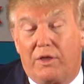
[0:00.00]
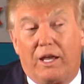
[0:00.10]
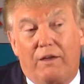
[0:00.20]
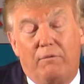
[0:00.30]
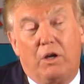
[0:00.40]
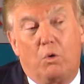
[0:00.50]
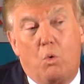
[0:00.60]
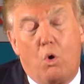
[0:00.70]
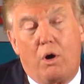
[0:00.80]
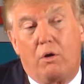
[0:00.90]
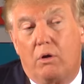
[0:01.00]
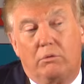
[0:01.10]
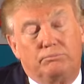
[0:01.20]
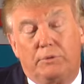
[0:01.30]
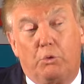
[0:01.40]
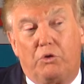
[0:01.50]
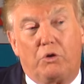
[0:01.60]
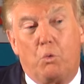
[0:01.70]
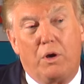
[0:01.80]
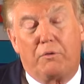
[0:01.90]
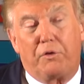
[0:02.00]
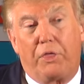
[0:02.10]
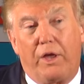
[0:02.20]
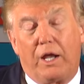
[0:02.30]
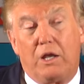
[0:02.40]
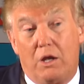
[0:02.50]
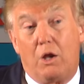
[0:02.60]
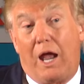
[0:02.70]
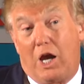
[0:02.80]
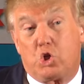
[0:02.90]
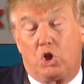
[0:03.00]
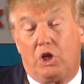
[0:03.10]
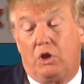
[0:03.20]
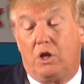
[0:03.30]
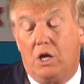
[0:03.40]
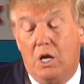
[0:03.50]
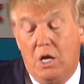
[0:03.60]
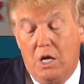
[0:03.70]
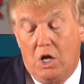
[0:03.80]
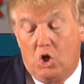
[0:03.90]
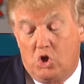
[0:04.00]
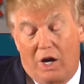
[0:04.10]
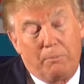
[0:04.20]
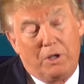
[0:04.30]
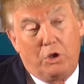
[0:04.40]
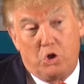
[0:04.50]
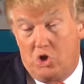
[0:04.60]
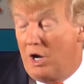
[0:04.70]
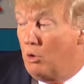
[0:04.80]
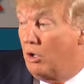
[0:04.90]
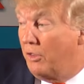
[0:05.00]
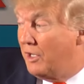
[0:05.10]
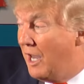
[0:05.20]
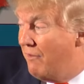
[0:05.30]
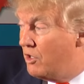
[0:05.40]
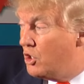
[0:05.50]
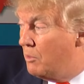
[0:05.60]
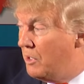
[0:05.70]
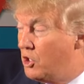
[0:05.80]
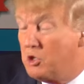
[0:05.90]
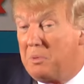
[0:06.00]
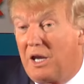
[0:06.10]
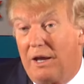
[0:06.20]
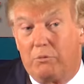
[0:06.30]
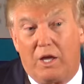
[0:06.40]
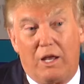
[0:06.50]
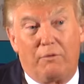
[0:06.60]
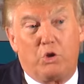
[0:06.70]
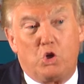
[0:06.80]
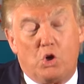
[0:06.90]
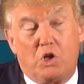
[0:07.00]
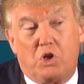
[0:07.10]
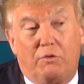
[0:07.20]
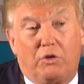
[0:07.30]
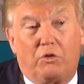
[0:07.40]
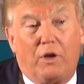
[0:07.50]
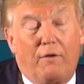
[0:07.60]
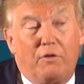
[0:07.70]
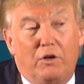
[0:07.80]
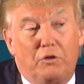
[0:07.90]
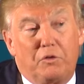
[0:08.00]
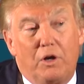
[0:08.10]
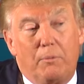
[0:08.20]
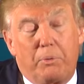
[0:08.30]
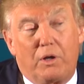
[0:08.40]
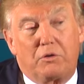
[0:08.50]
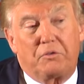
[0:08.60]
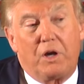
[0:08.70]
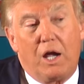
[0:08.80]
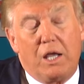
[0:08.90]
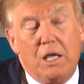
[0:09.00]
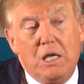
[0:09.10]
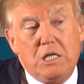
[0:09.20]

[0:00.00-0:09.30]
They gave me an award on, it was a wonderful thing. And uh, actually, the gentleman, the general that gave it to me, just became the head of the Joint Chiefs of Staff, and he's a very impressive guy.